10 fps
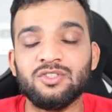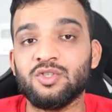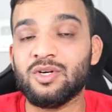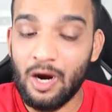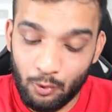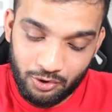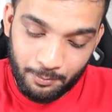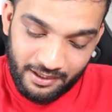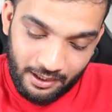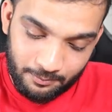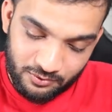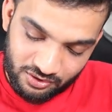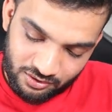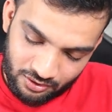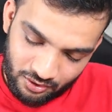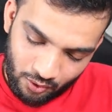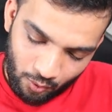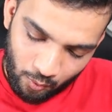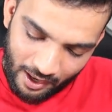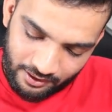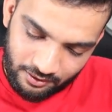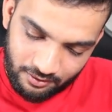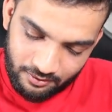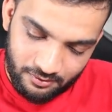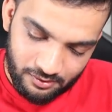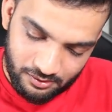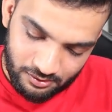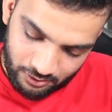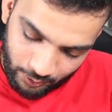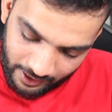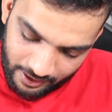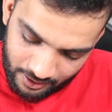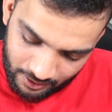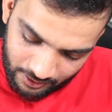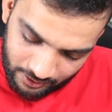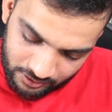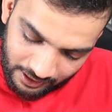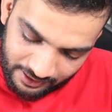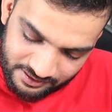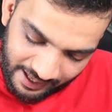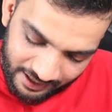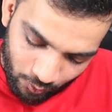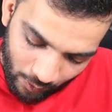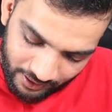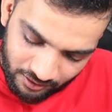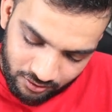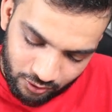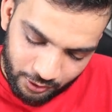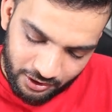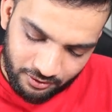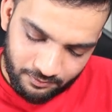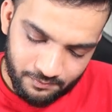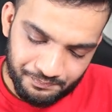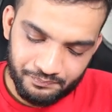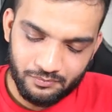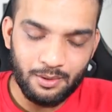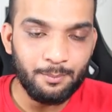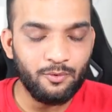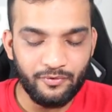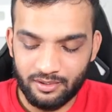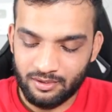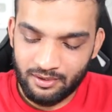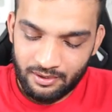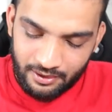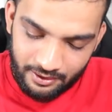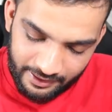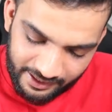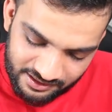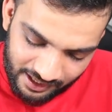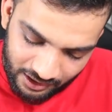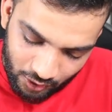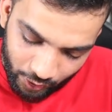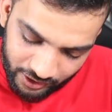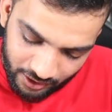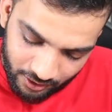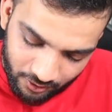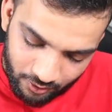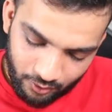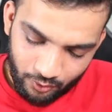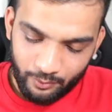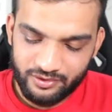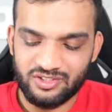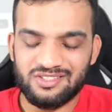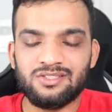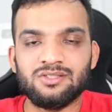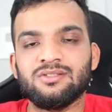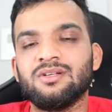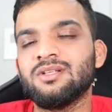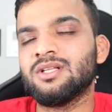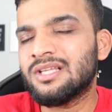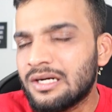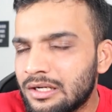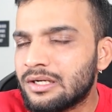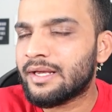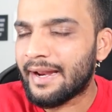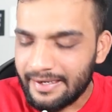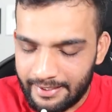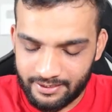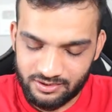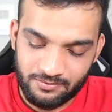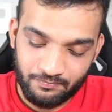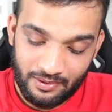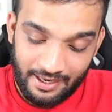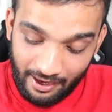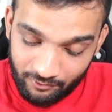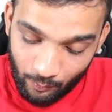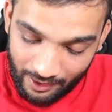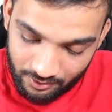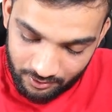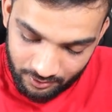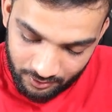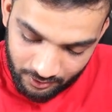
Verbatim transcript: So, count becomes 1. Okay. So, I'll assign 1 to here. Perfect. Next, I'll go here, which is the third index. And I have a 1.